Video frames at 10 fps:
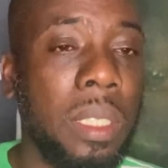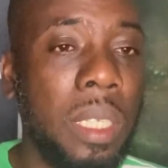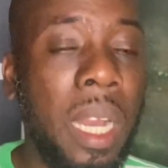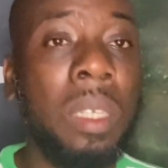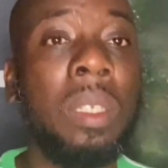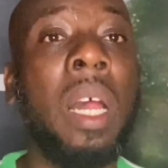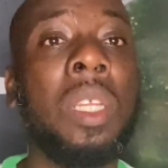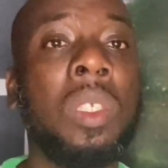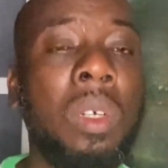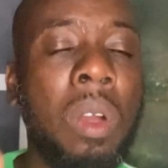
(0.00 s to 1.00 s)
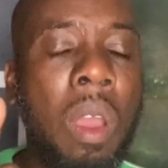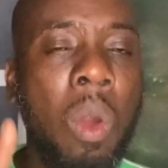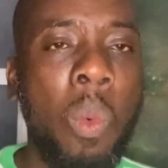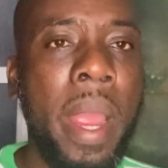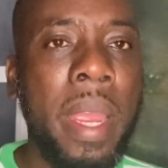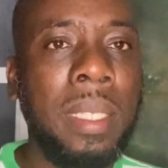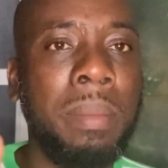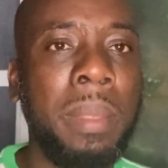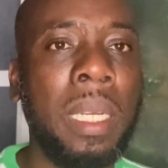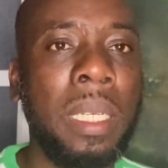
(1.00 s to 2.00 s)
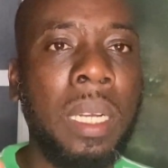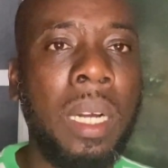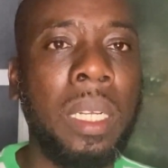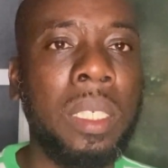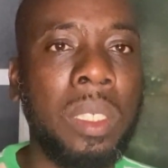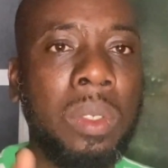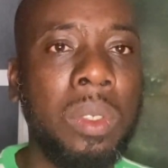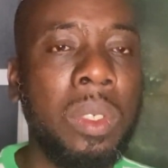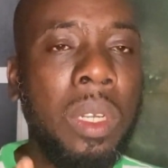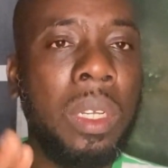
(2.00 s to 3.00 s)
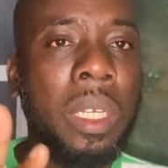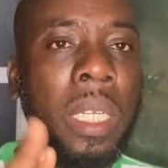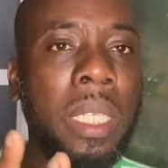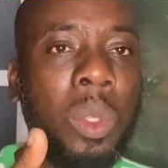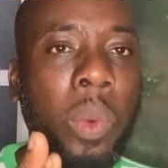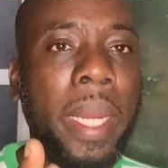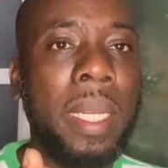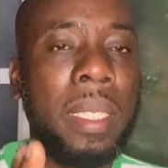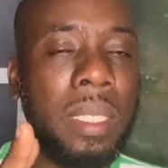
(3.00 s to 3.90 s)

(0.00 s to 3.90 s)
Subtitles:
And also, why Jamaica and Ghana is so intertwined.